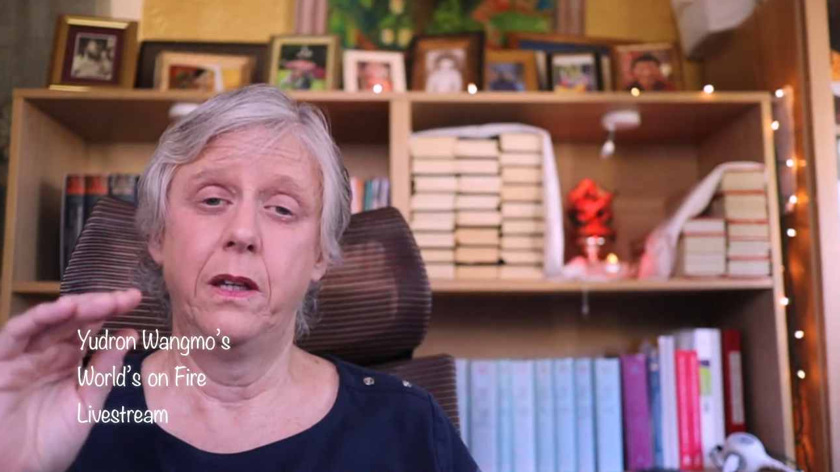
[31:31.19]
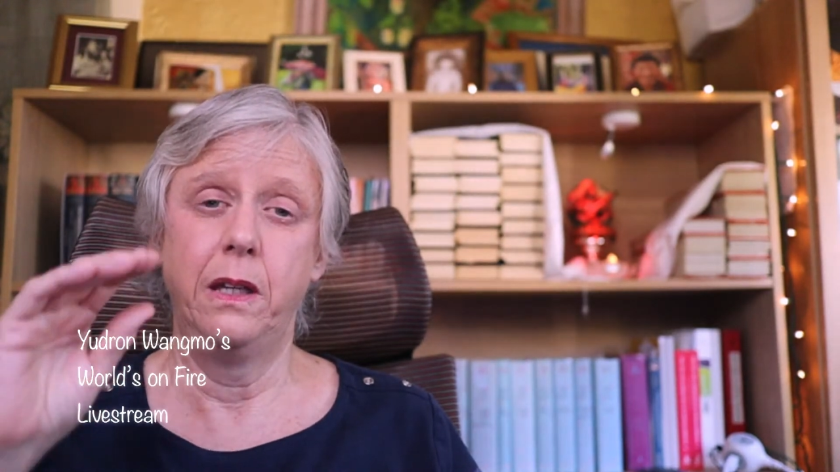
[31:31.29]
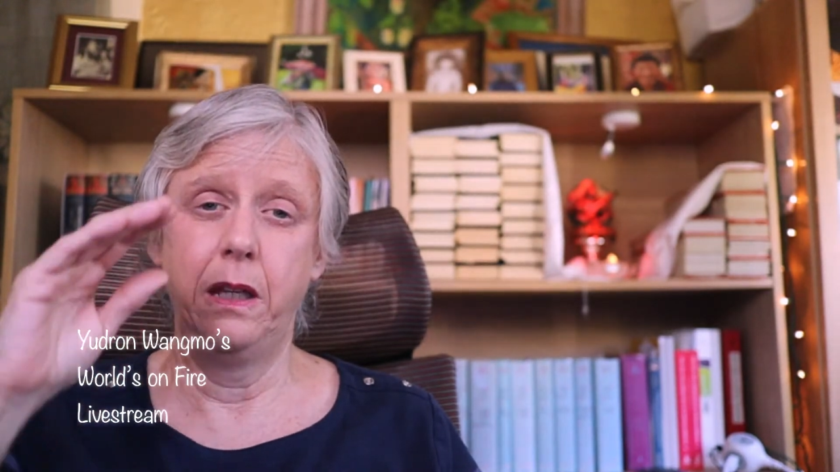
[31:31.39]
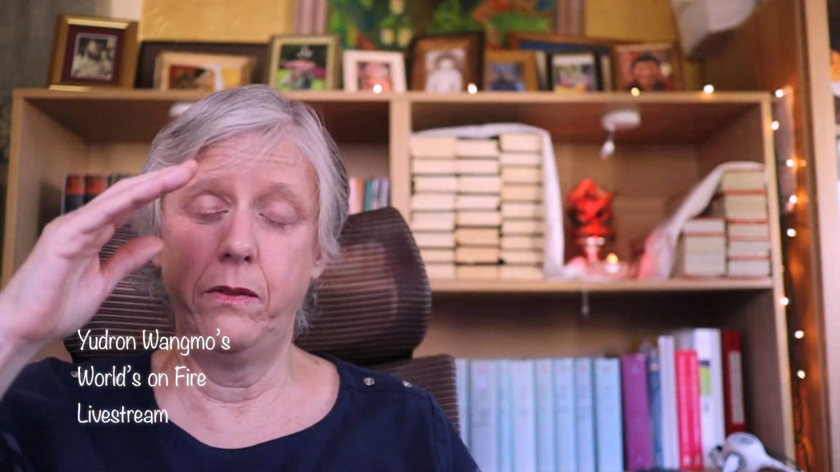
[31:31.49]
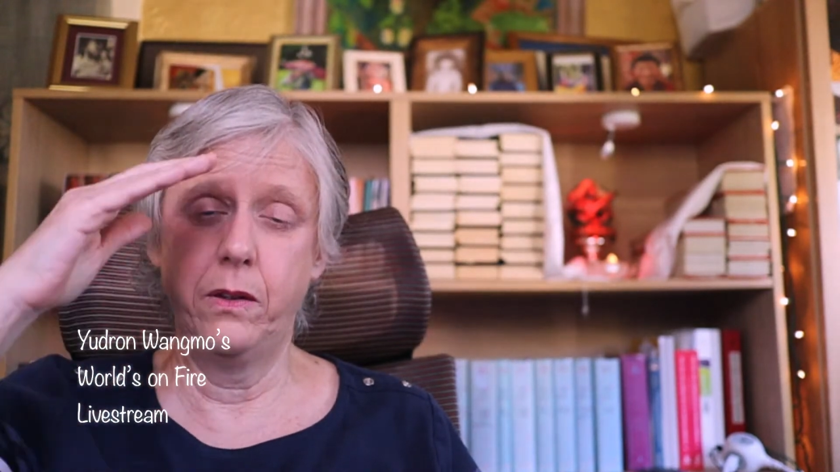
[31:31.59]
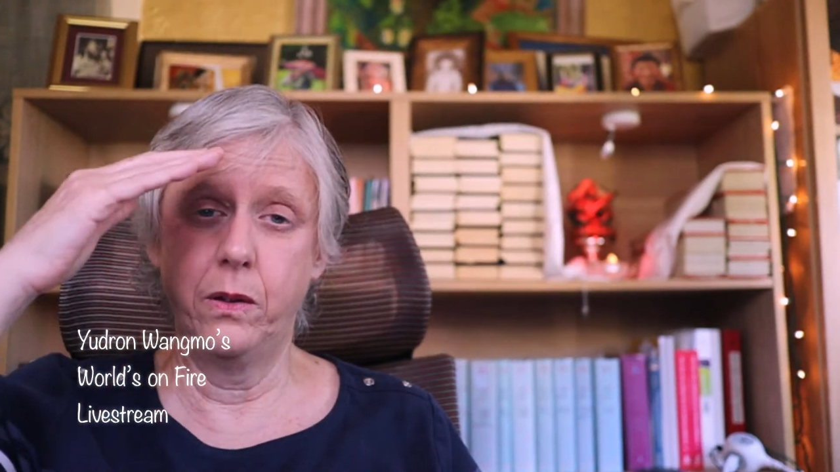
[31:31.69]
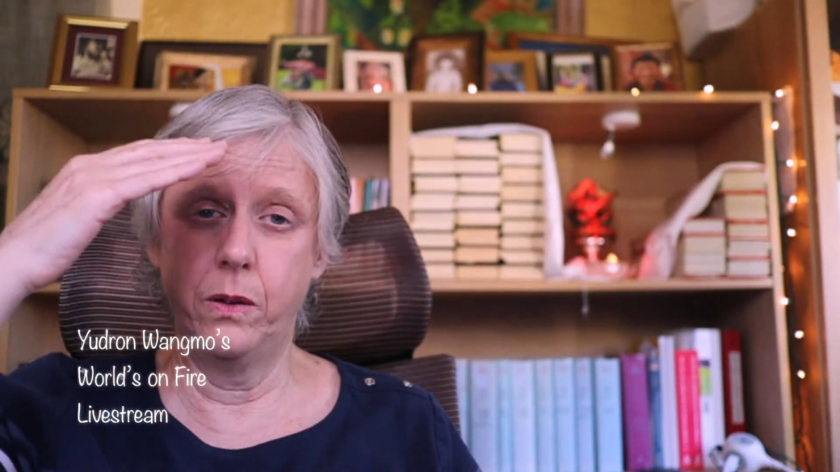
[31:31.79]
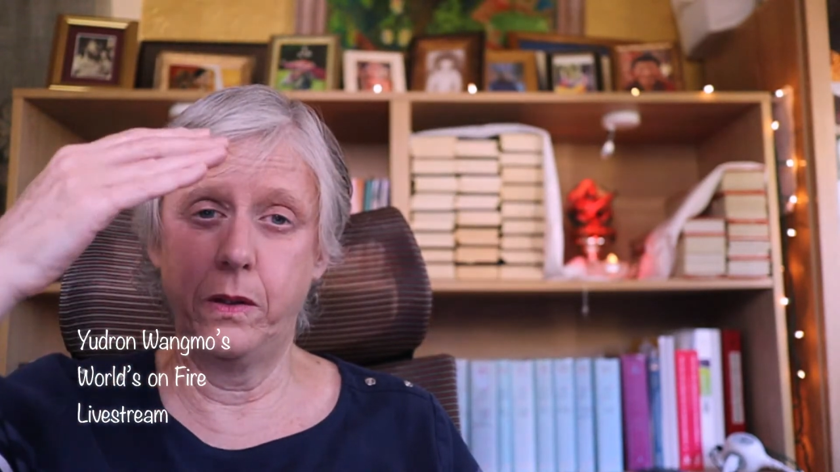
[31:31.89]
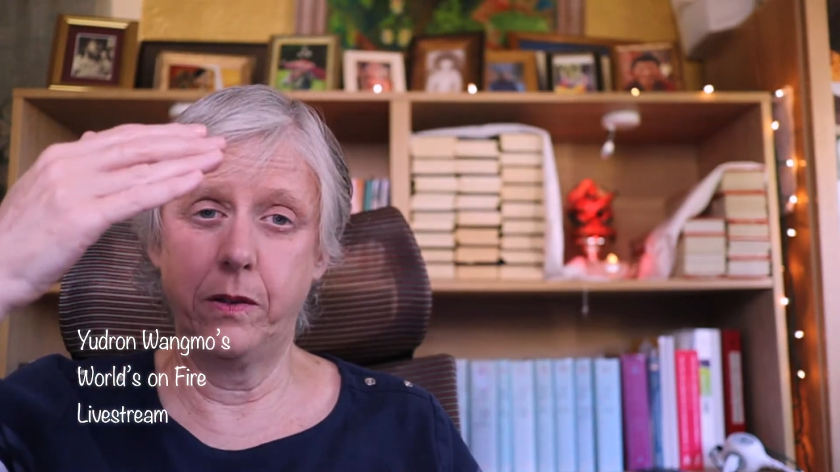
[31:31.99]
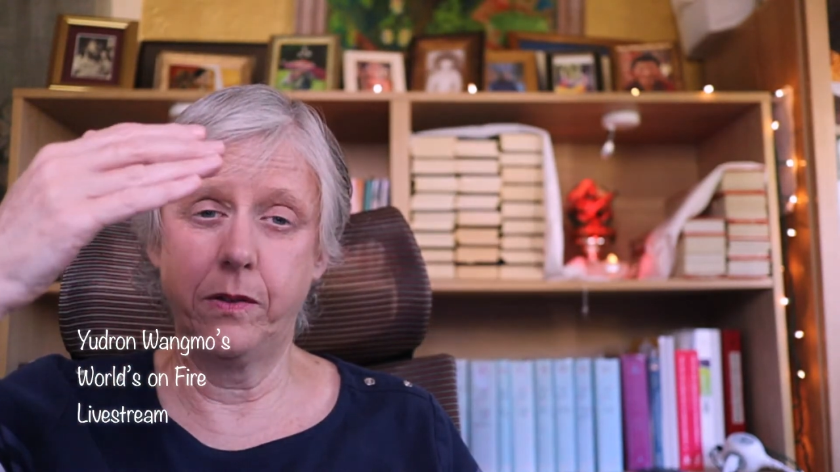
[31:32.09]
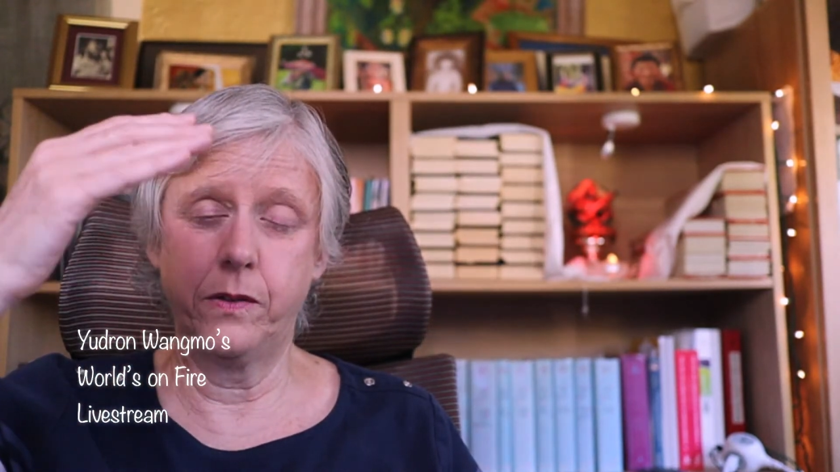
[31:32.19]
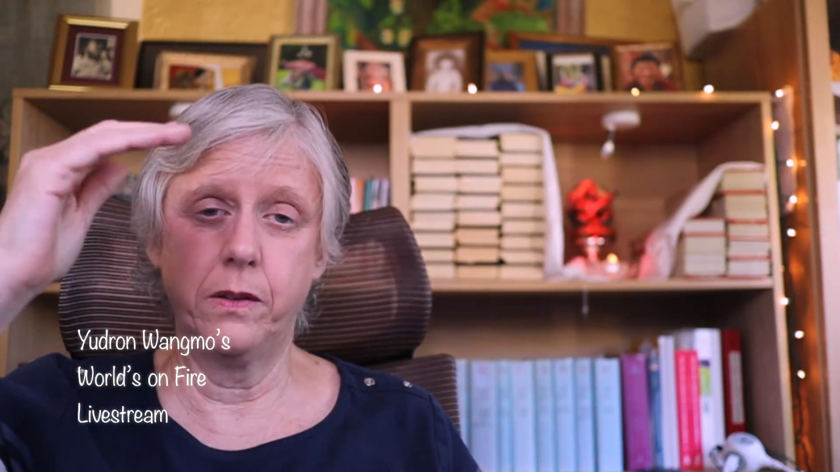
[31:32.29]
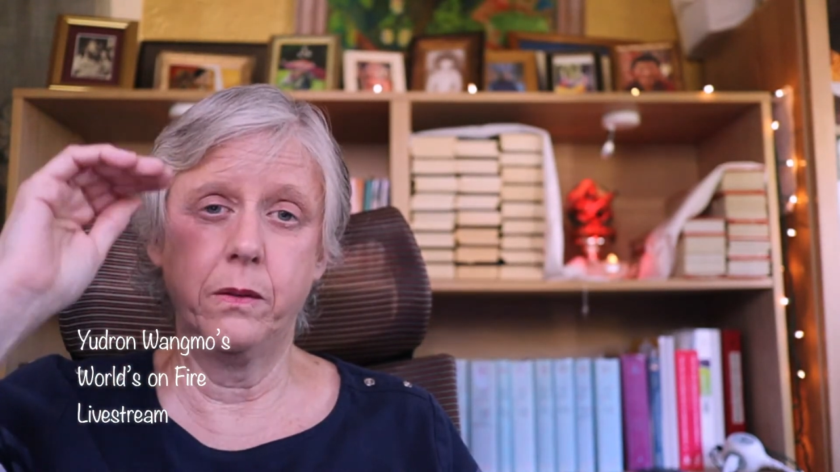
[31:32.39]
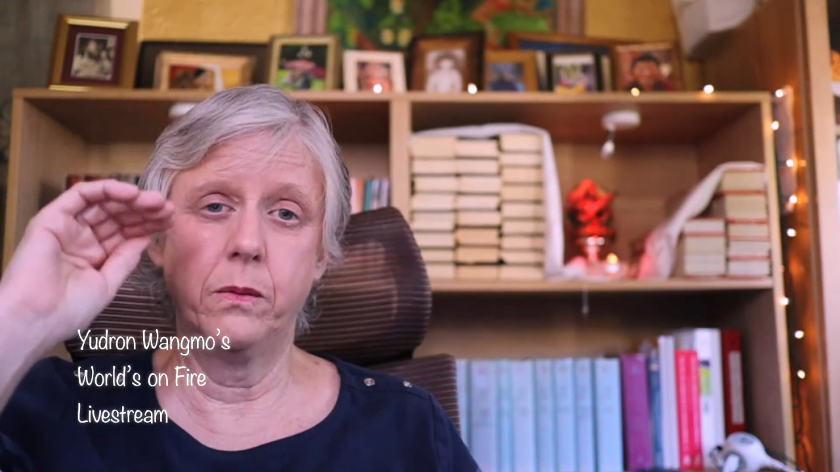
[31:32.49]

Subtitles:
even though there's,